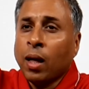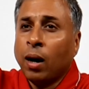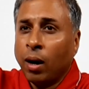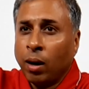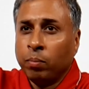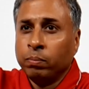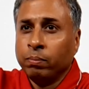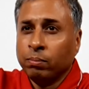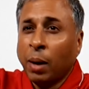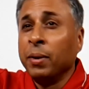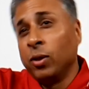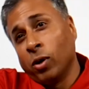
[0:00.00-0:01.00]

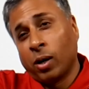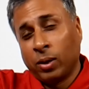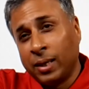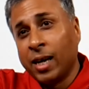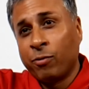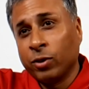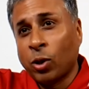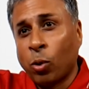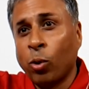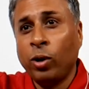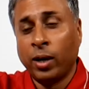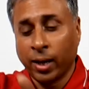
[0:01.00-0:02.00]
I mean you're there for the
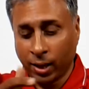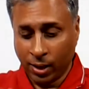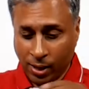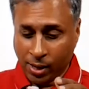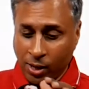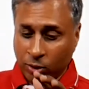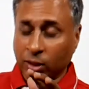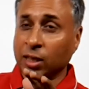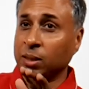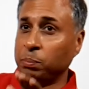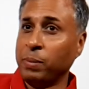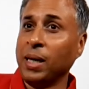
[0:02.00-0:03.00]
whole day. So this
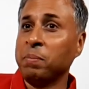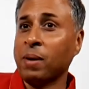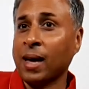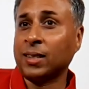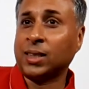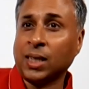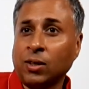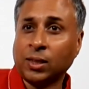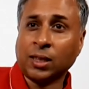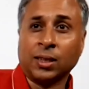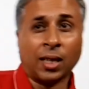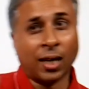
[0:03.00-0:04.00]
beanbag serves
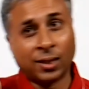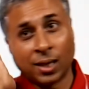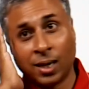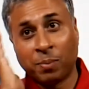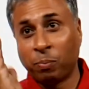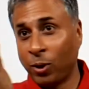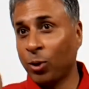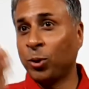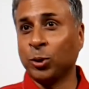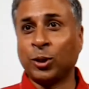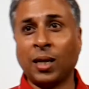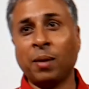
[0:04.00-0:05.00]
as an excellent pillow
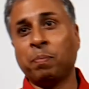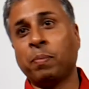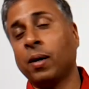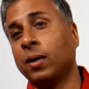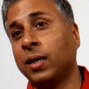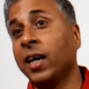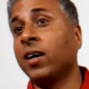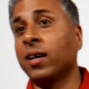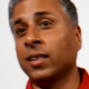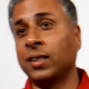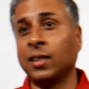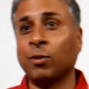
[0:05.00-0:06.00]
to sleep, take
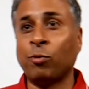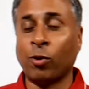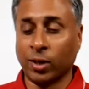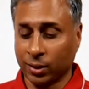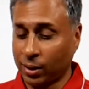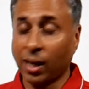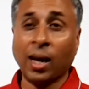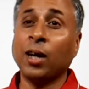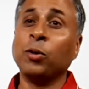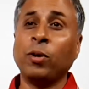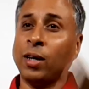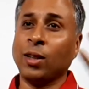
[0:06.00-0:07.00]
rest in the forest. I
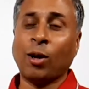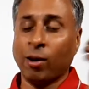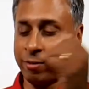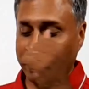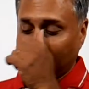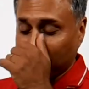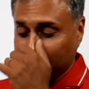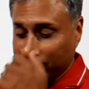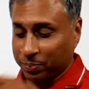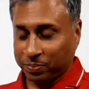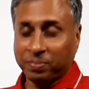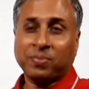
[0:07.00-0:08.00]
do it a lot of times.
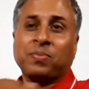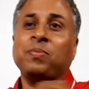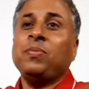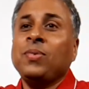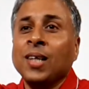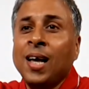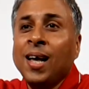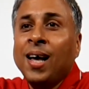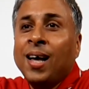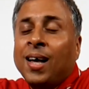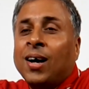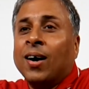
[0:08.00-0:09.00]

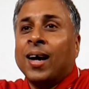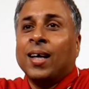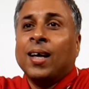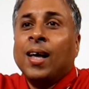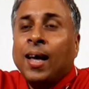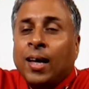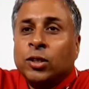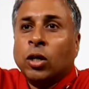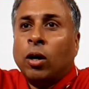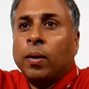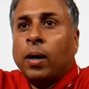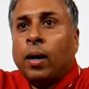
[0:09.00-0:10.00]
Okay,
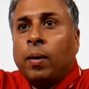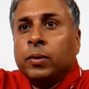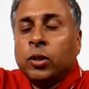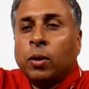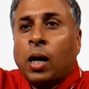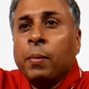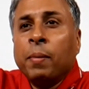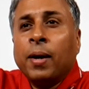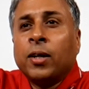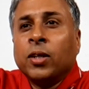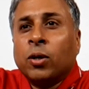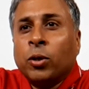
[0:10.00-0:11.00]
so coming back
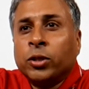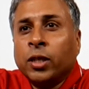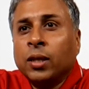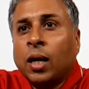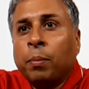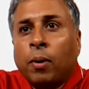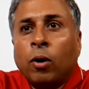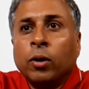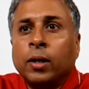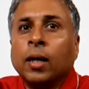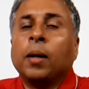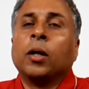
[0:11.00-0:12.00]
to the question
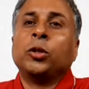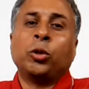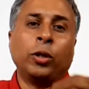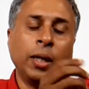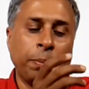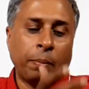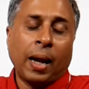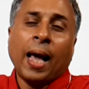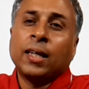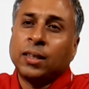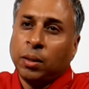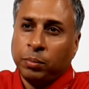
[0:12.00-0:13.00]
about shooting
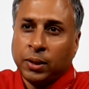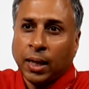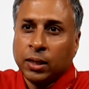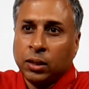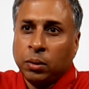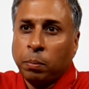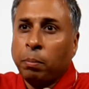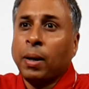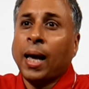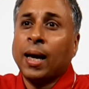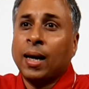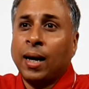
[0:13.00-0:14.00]
black subjects,
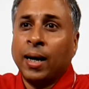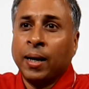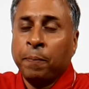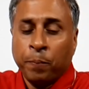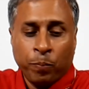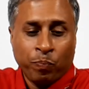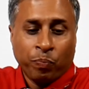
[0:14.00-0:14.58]
black eye.